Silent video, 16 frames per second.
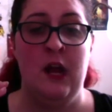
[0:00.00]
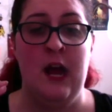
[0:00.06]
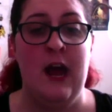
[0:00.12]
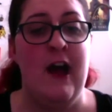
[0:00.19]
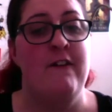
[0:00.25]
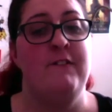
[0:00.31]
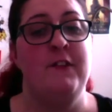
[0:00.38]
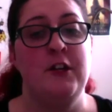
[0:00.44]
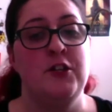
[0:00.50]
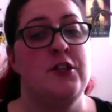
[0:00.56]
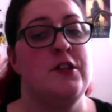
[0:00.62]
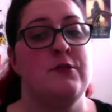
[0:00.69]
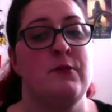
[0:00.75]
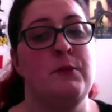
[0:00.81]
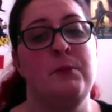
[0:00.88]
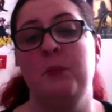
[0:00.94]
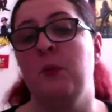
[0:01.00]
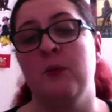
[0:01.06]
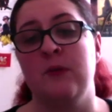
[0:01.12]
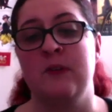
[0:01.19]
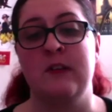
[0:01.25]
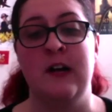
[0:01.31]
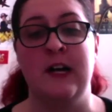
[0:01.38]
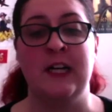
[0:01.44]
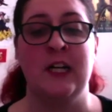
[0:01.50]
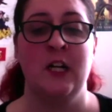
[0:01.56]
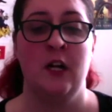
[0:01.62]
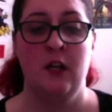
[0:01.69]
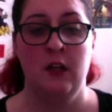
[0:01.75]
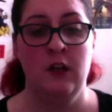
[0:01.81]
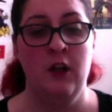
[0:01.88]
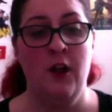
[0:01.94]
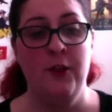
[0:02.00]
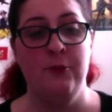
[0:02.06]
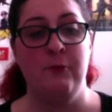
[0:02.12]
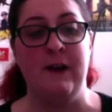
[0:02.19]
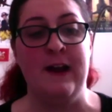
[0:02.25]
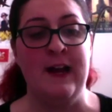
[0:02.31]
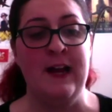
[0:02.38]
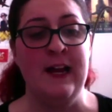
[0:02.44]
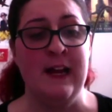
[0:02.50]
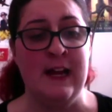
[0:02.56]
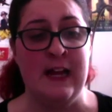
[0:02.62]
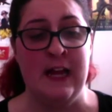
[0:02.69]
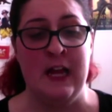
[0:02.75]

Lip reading: have issues with books. Like, Lothair,